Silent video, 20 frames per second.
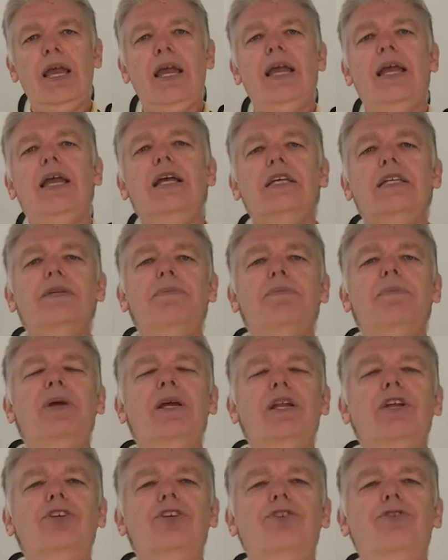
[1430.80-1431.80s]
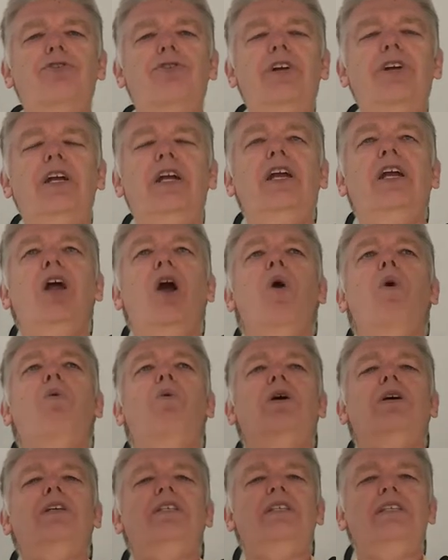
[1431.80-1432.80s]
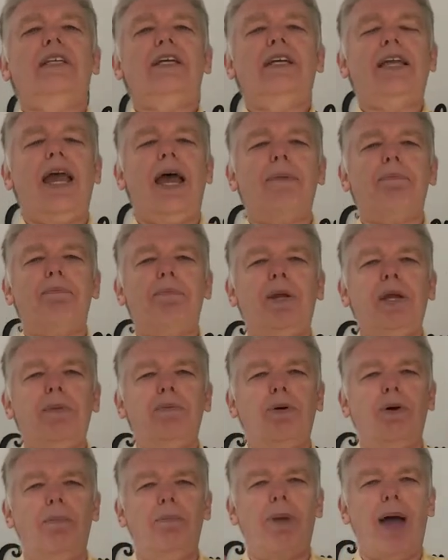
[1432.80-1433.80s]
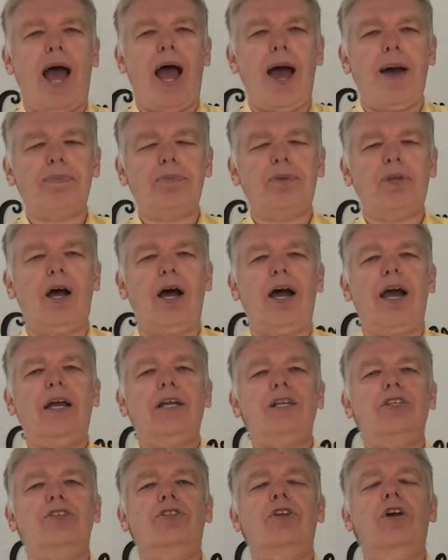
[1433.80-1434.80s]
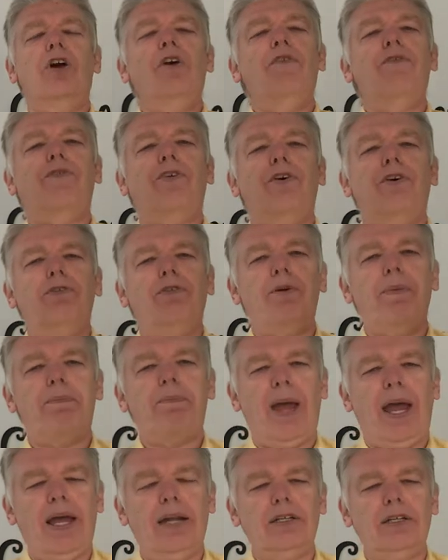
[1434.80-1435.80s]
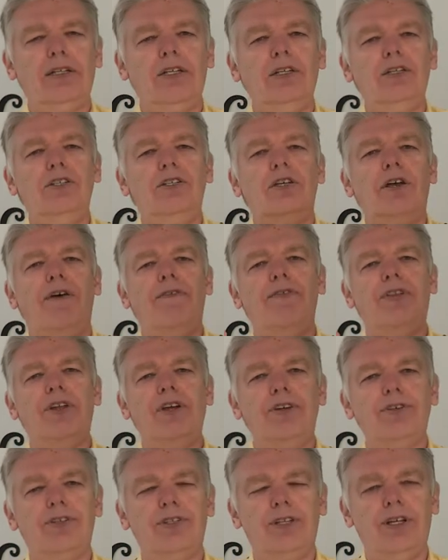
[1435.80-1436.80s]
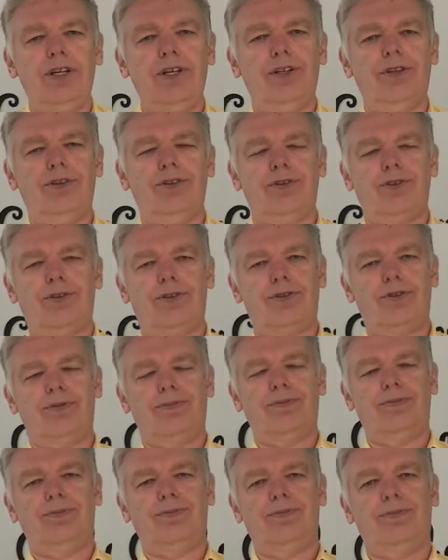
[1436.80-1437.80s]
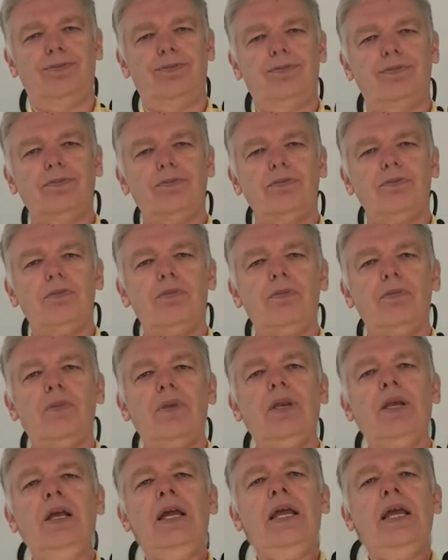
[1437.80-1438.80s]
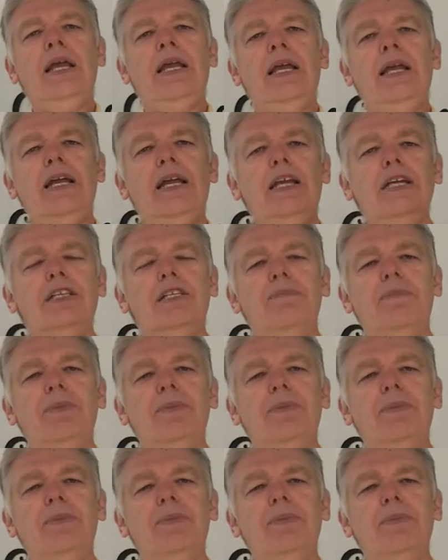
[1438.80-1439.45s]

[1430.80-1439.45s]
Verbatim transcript: His ministry was to get people baptized for repentance of their sins. His